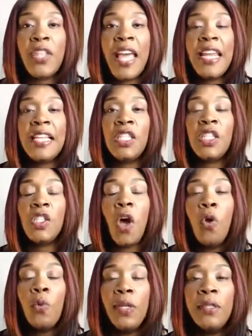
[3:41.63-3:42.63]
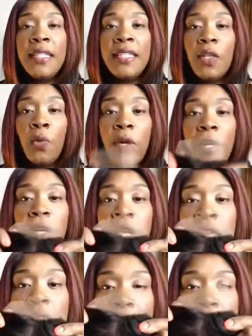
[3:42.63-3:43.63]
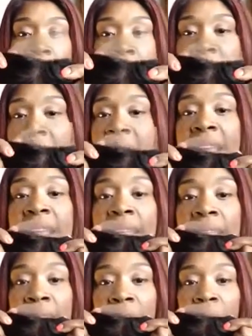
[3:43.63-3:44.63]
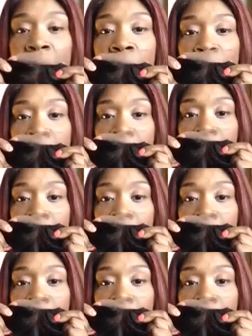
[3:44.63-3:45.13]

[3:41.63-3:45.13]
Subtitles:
that is so realistic where it's kind of see-through.